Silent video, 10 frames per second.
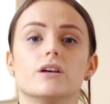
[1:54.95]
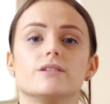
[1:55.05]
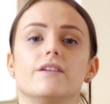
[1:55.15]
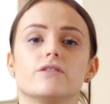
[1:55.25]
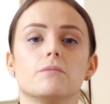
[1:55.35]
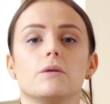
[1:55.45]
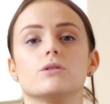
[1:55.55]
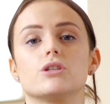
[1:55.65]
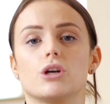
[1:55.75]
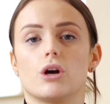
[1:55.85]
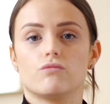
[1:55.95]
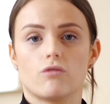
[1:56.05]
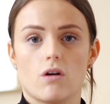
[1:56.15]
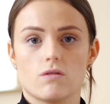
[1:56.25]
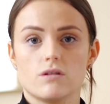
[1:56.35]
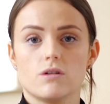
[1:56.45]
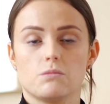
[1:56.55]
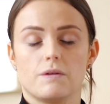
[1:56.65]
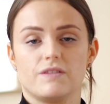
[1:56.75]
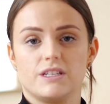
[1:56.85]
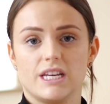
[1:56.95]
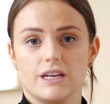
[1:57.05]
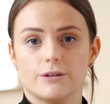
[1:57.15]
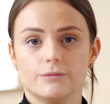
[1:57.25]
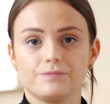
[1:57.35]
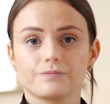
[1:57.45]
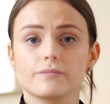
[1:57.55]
So if something was to go wrong with the deal,